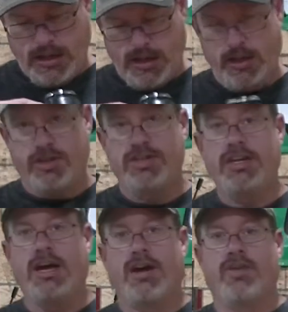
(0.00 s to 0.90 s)
And you can
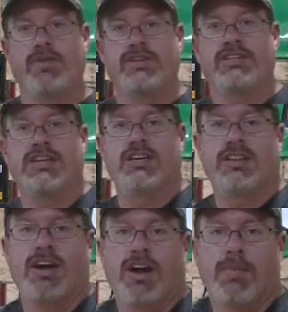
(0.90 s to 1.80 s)
see, I don't know if you can see in
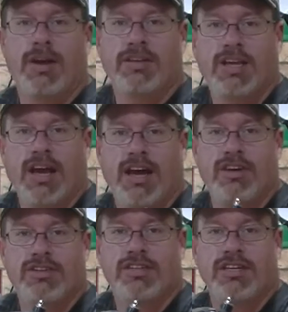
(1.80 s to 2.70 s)
there, but you
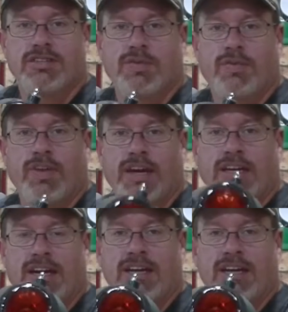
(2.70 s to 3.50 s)
can see it's reflecting